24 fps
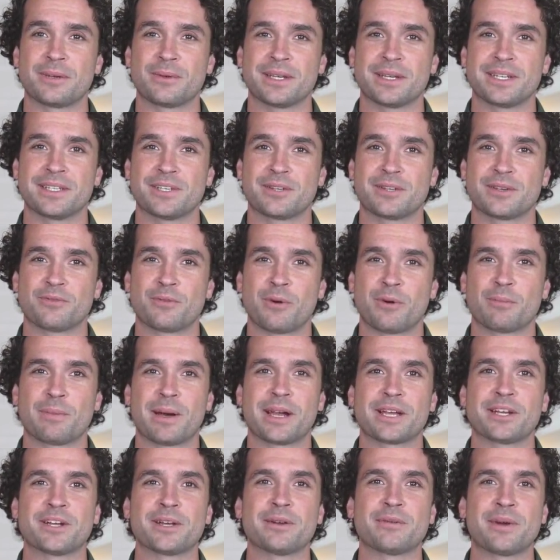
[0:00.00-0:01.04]
leads to the
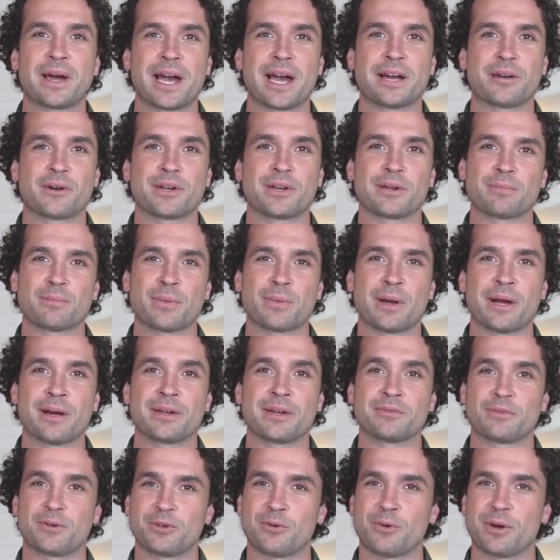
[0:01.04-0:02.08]
formation of hydrogen
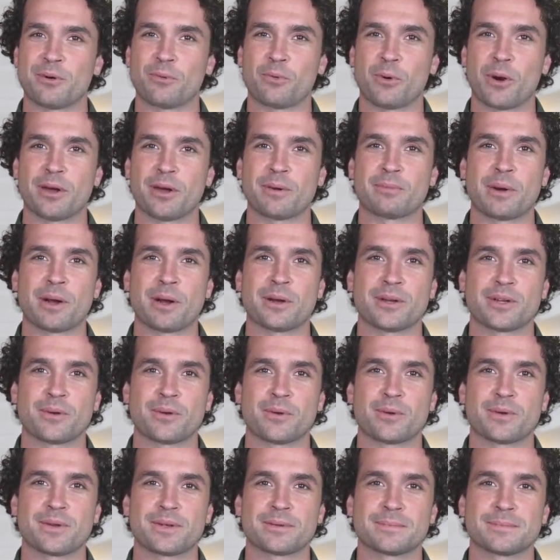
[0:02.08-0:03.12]
bonds between water
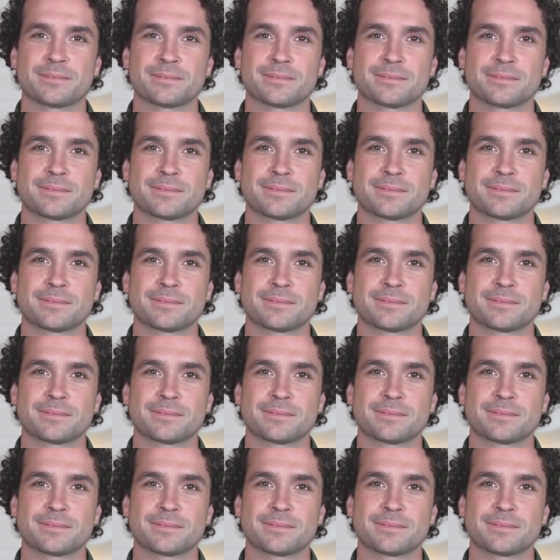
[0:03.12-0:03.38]
molecules.